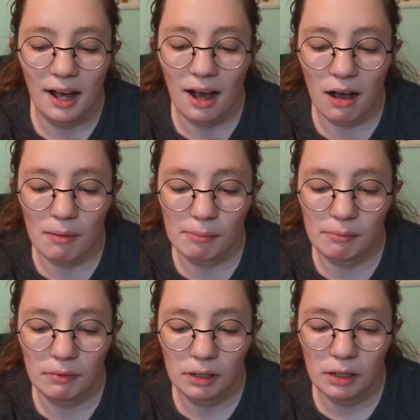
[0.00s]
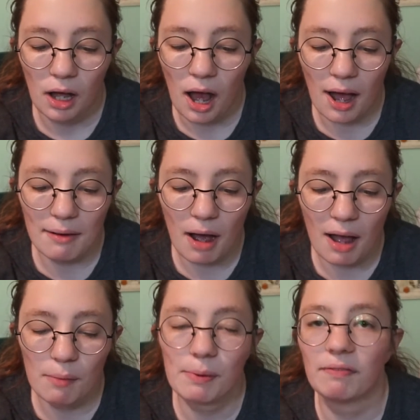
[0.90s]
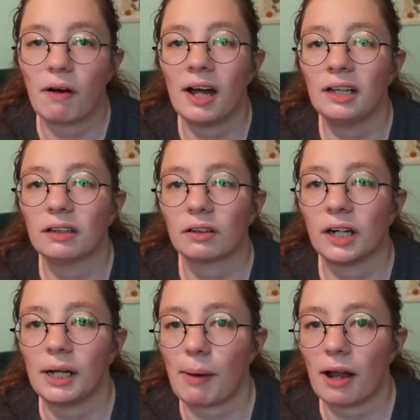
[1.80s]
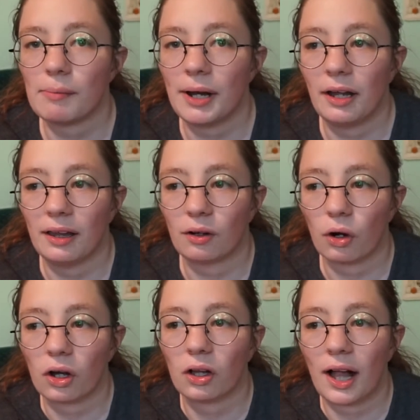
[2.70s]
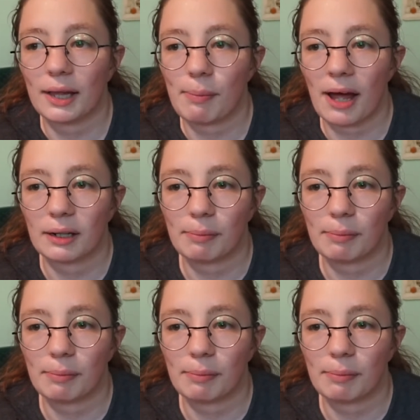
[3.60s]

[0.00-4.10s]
I would be fine learning about him in a historical aspect,